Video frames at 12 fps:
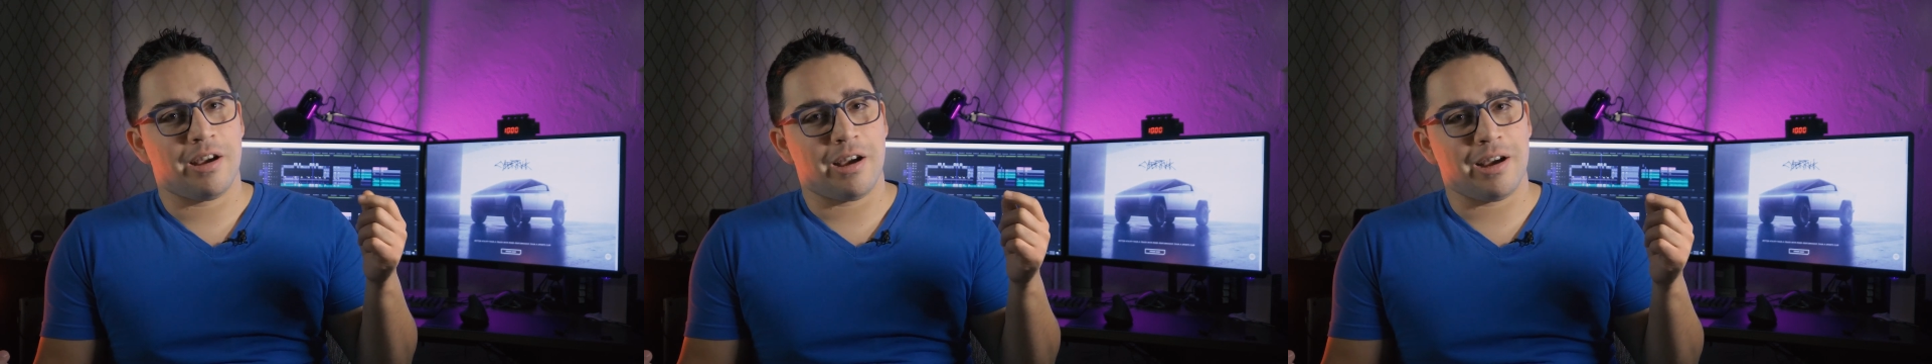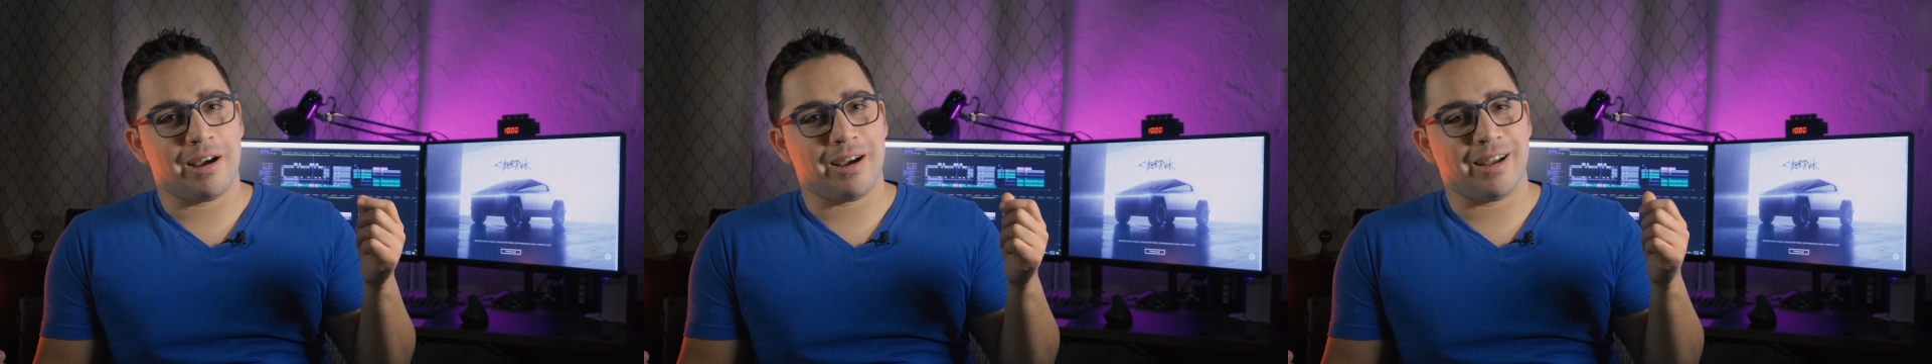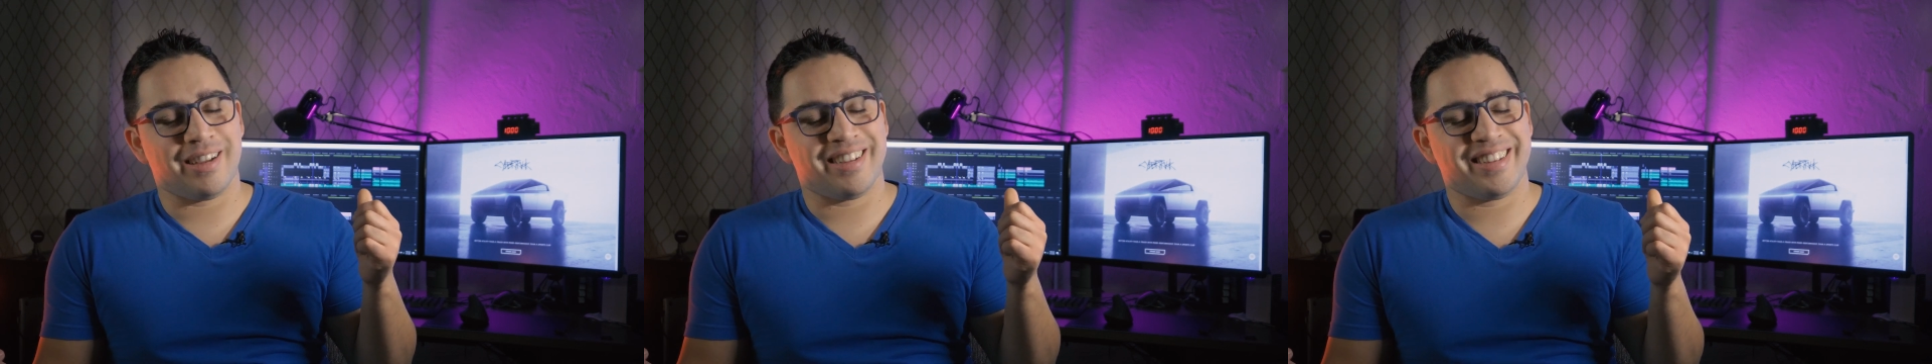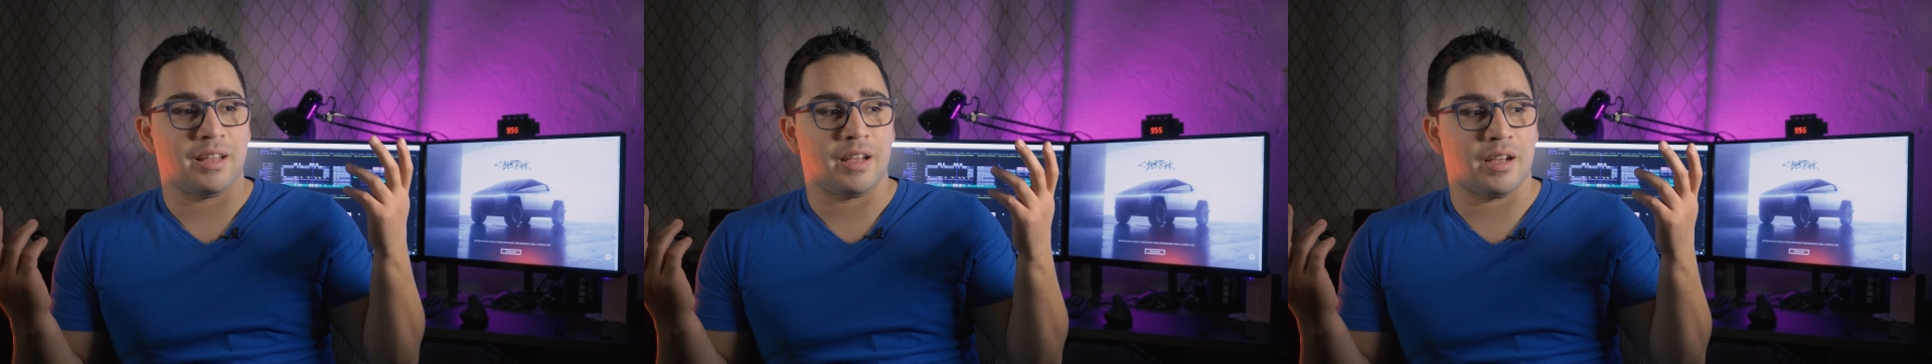Uh,
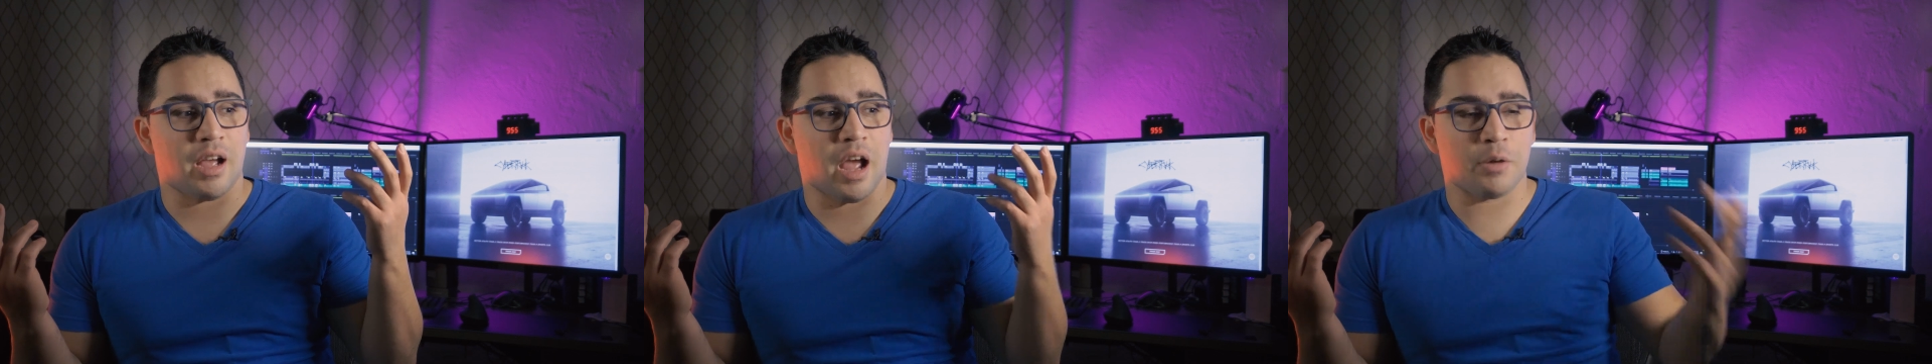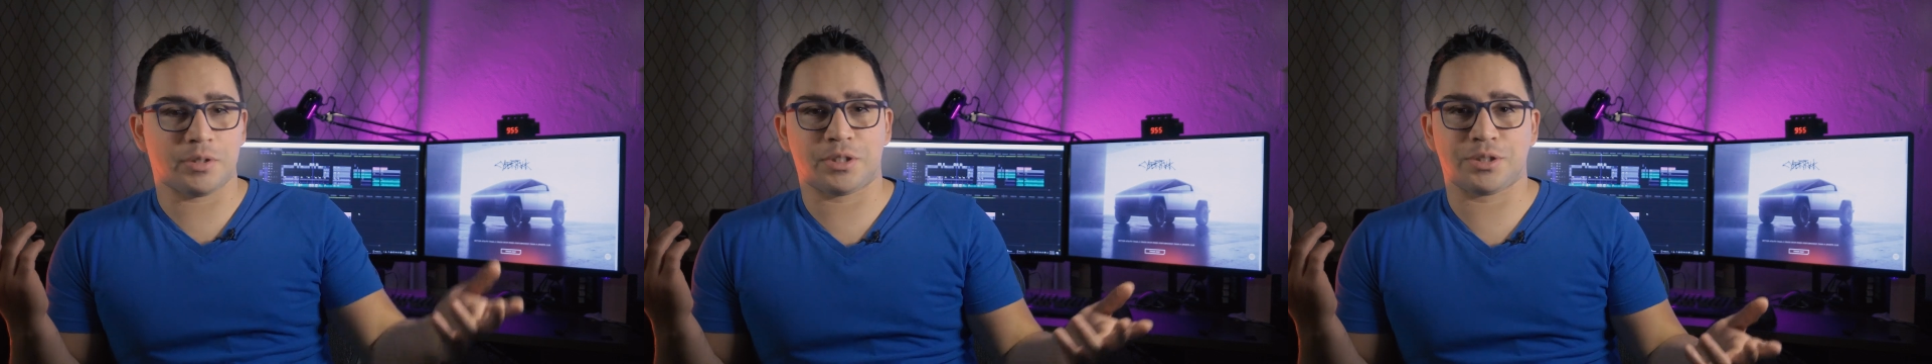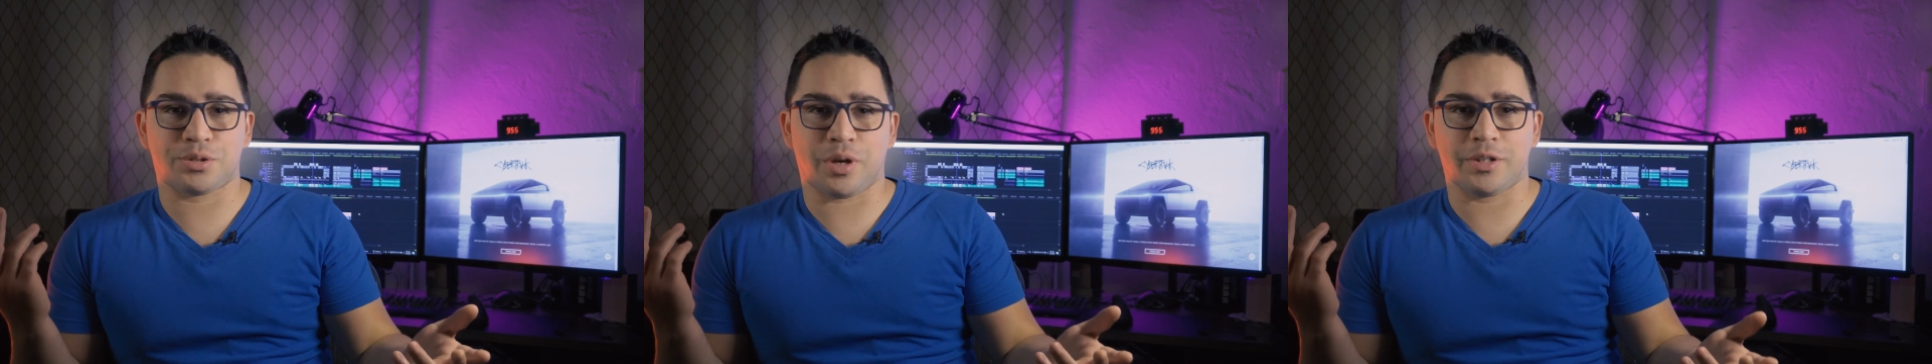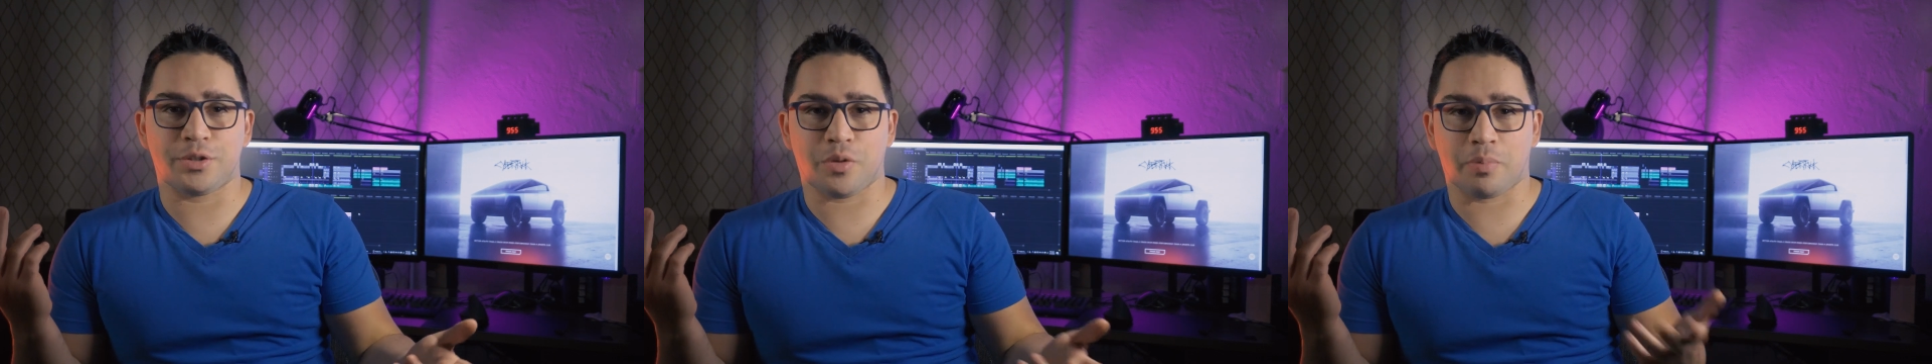I was just
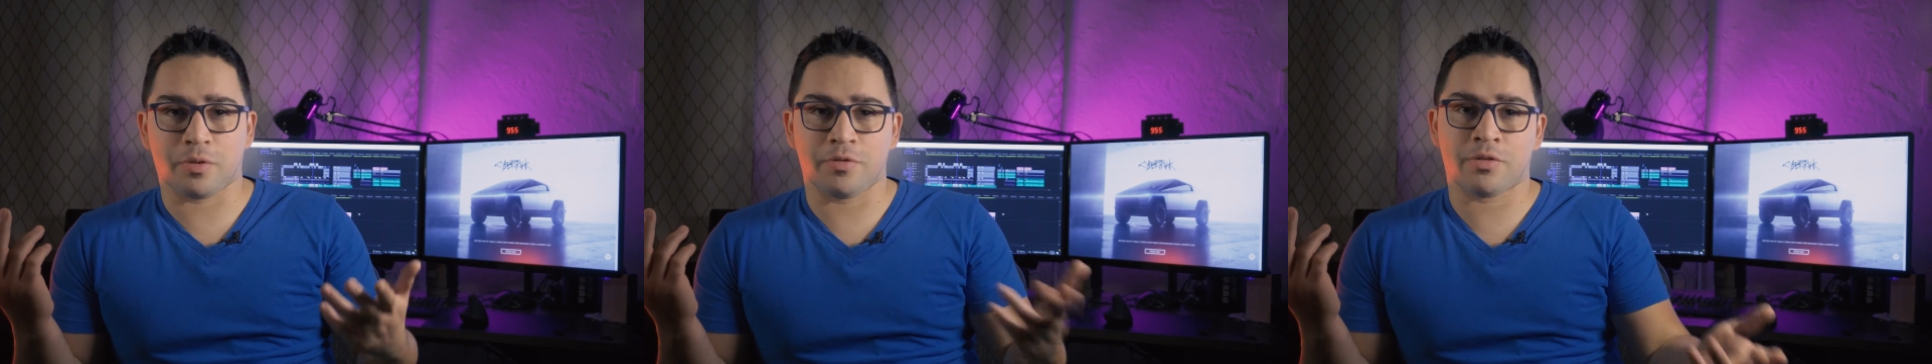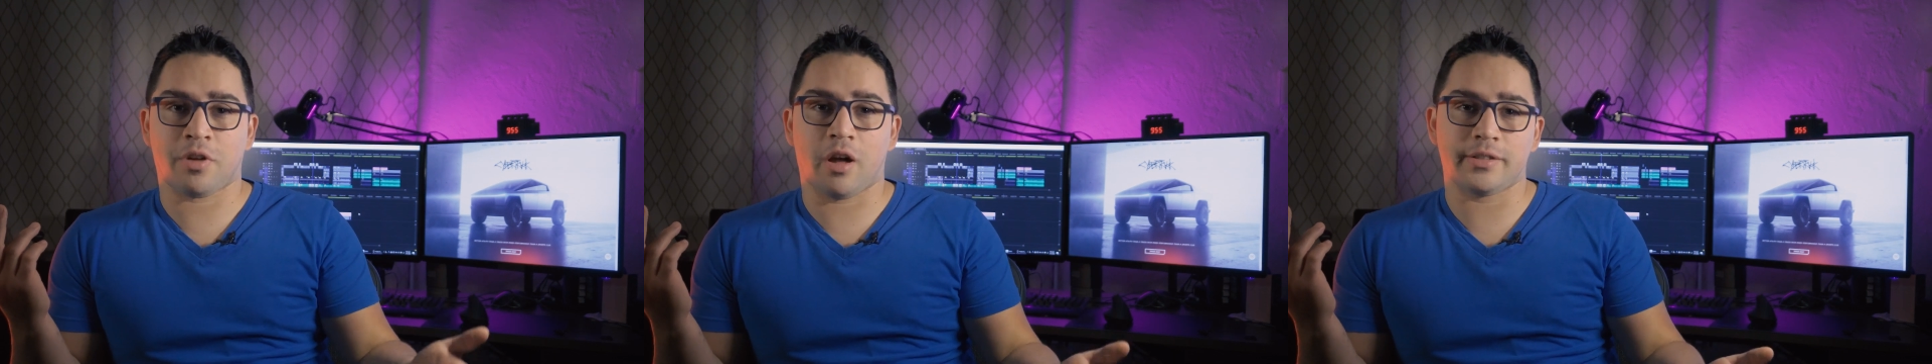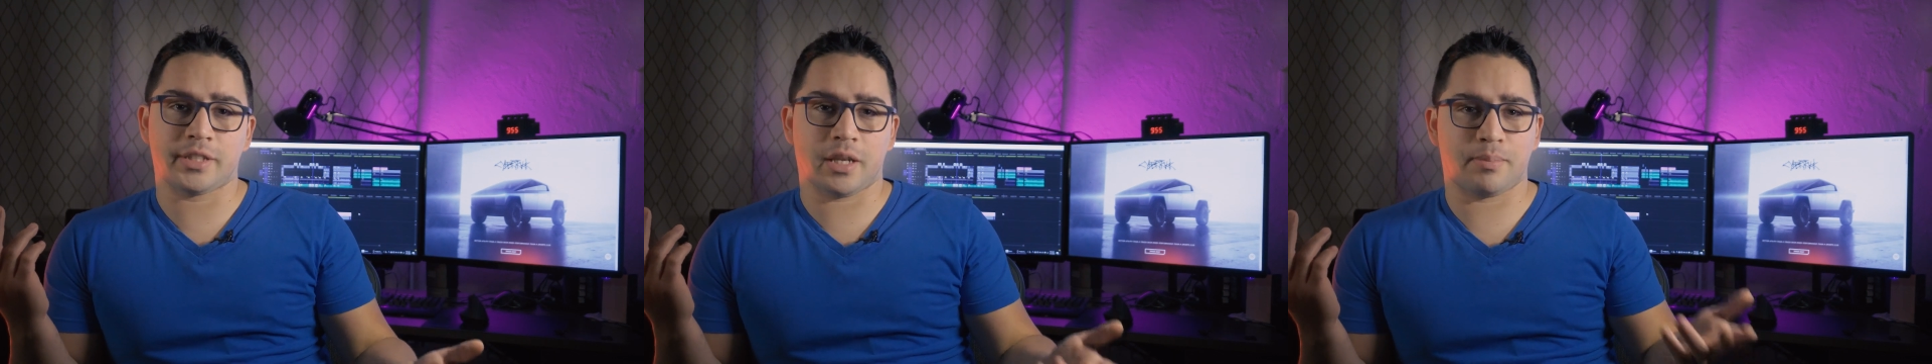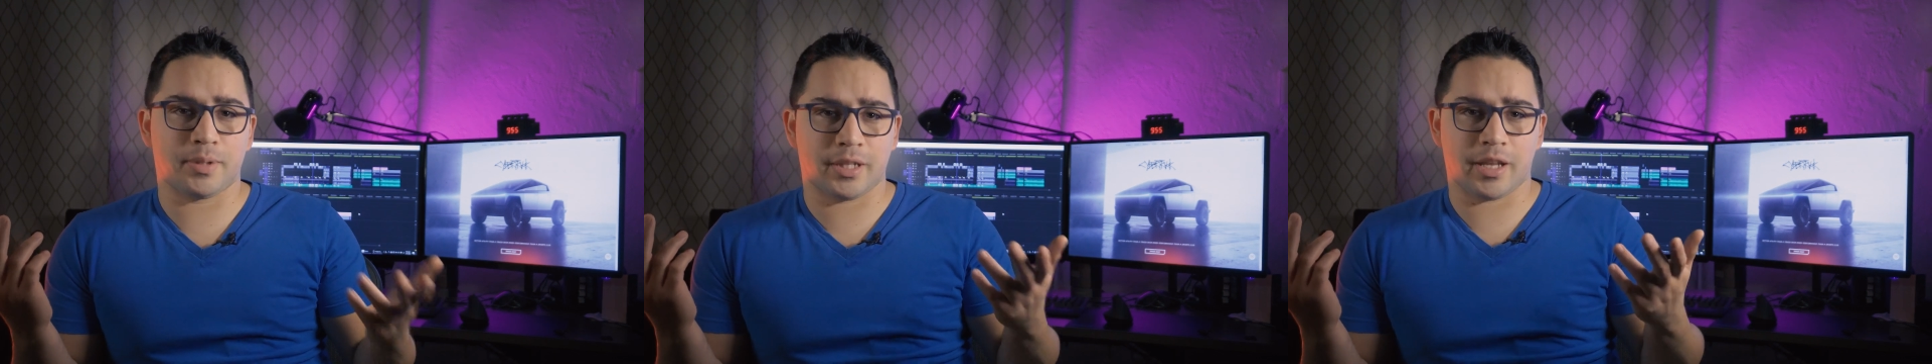trying to do a proof of
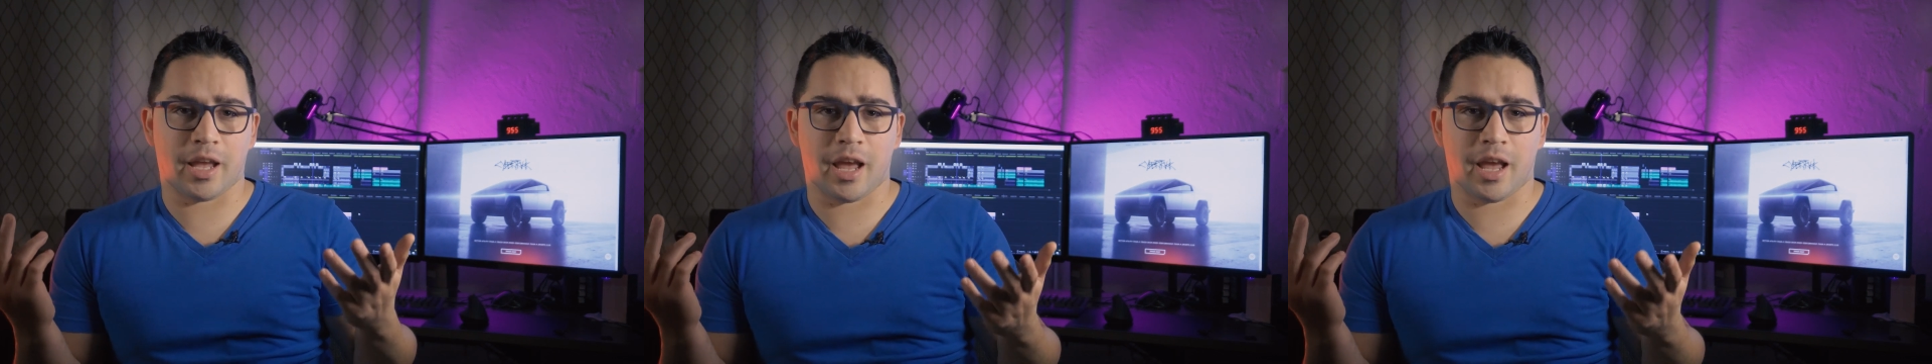concept